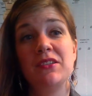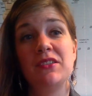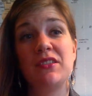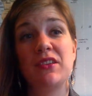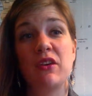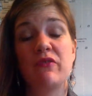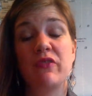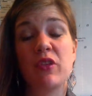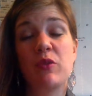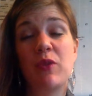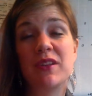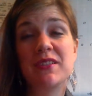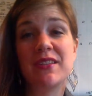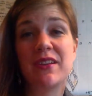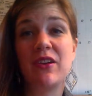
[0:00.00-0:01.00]
So for the
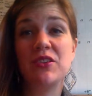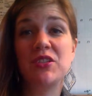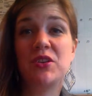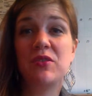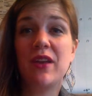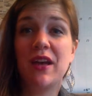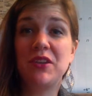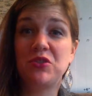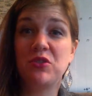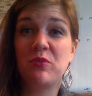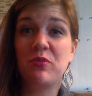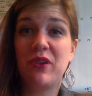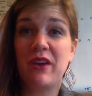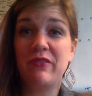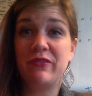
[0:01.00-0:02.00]
ones that aren't your natural
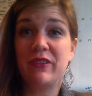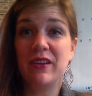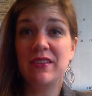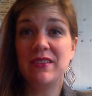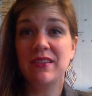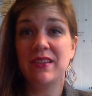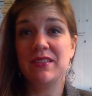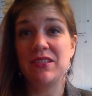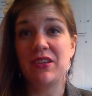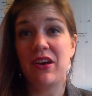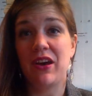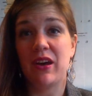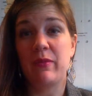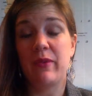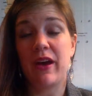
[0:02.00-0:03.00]
preference, let's
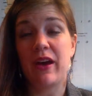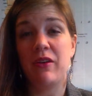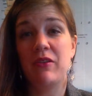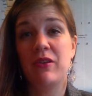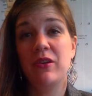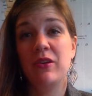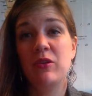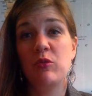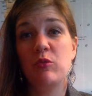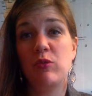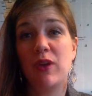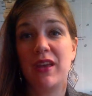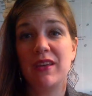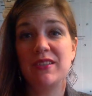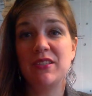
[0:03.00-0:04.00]
talk about
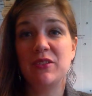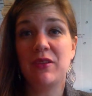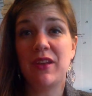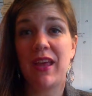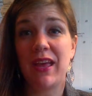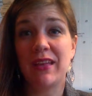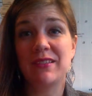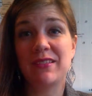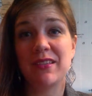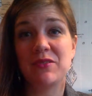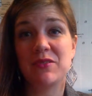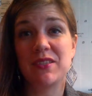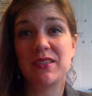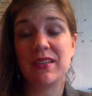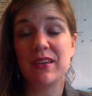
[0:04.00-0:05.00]
ways to enhance
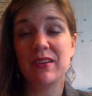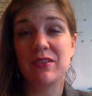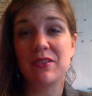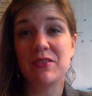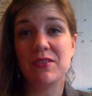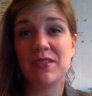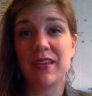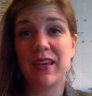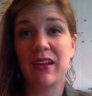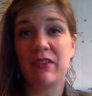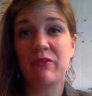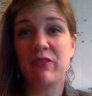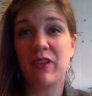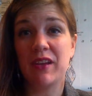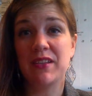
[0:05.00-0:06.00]
those skills and kind
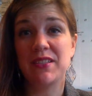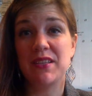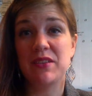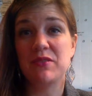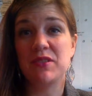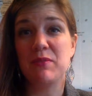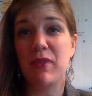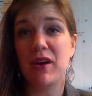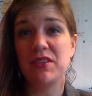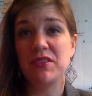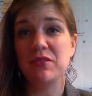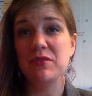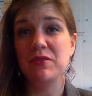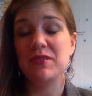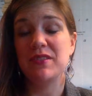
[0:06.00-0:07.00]
of flex those
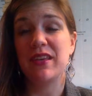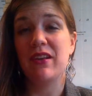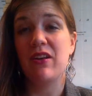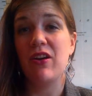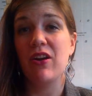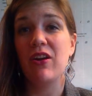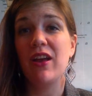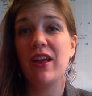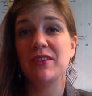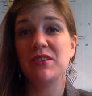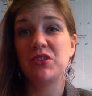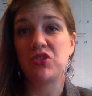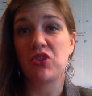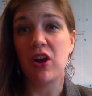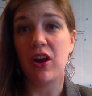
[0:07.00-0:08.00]
muscles that aren't
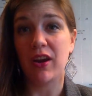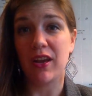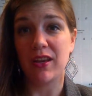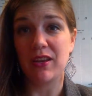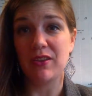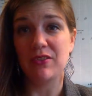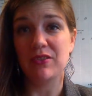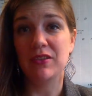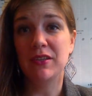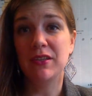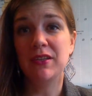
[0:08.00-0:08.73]
as strong in you.